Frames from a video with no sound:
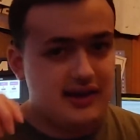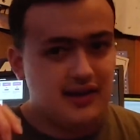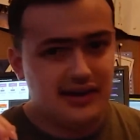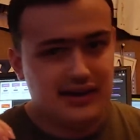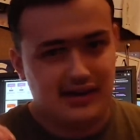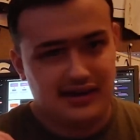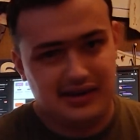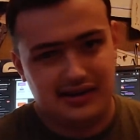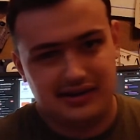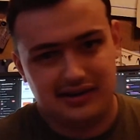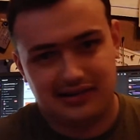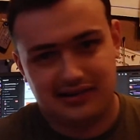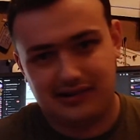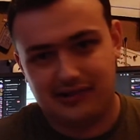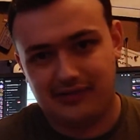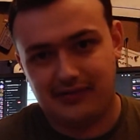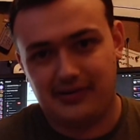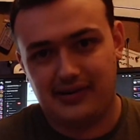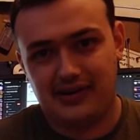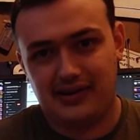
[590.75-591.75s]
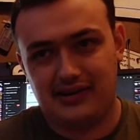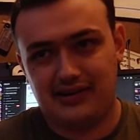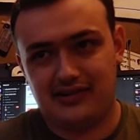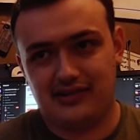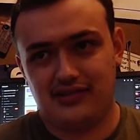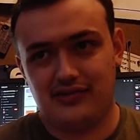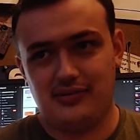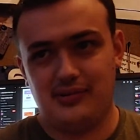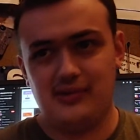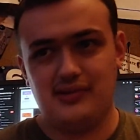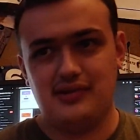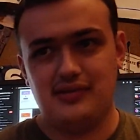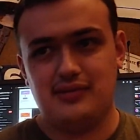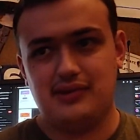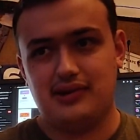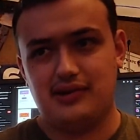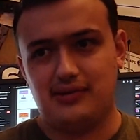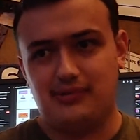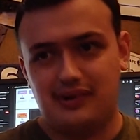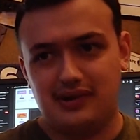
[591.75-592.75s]
And Ko-Fi is just where you can make
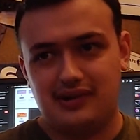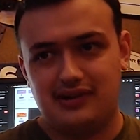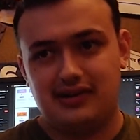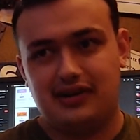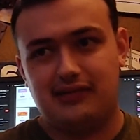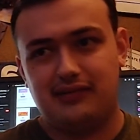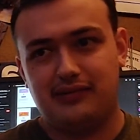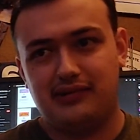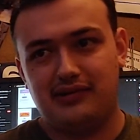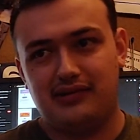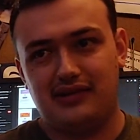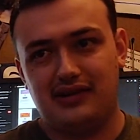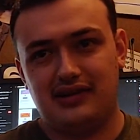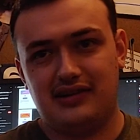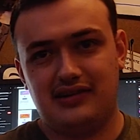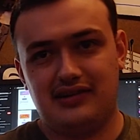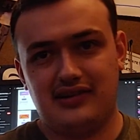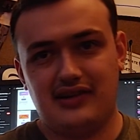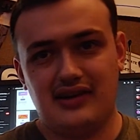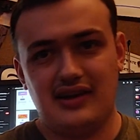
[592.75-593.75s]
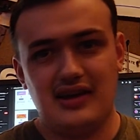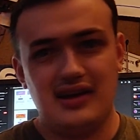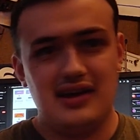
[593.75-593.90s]
a one-time donation